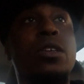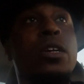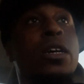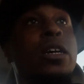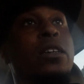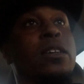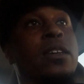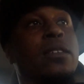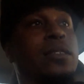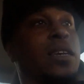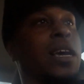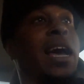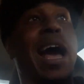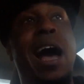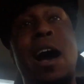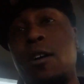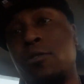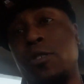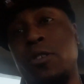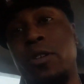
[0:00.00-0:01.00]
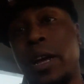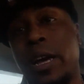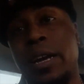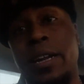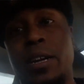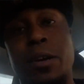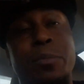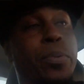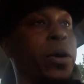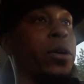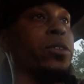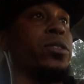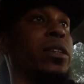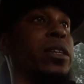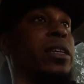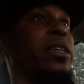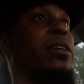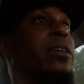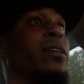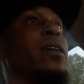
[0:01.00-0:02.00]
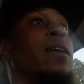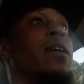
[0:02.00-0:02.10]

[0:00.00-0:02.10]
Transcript: You know what I'm saying? I don't know that nigga personally.